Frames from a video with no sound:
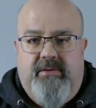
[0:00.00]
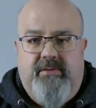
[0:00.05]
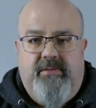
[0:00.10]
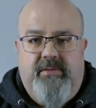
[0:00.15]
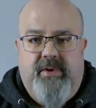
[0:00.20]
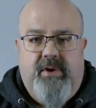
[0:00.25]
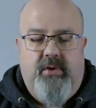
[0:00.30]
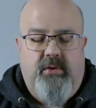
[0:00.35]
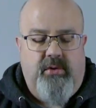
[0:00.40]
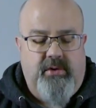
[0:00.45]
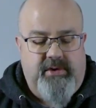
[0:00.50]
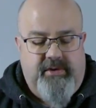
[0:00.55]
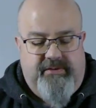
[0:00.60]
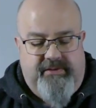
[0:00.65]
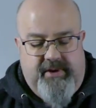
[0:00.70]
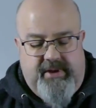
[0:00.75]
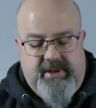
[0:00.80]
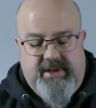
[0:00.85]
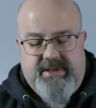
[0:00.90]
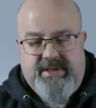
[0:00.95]
to hold your
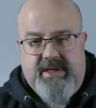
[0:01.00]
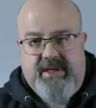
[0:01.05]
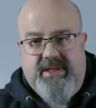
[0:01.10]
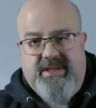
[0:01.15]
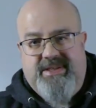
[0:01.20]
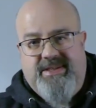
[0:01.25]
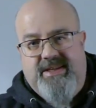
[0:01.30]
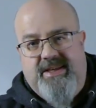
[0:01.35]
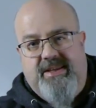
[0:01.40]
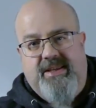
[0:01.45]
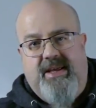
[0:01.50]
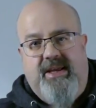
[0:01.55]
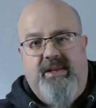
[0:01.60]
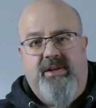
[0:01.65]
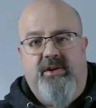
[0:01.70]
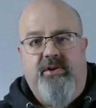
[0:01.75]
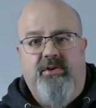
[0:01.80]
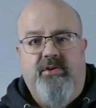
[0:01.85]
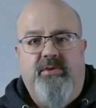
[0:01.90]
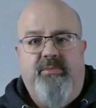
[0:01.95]
filters in, stick that
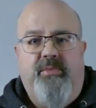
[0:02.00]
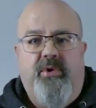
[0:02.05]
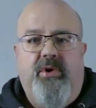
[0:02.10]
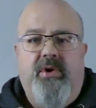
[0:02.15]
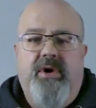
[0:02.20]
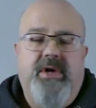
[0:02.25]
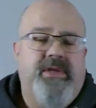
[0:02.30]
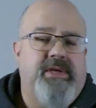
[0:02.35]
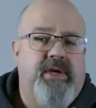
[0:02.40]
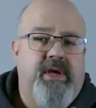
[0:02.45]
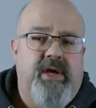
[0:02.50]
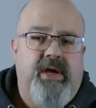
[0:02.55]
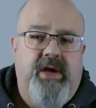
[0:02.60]
in your other pocket,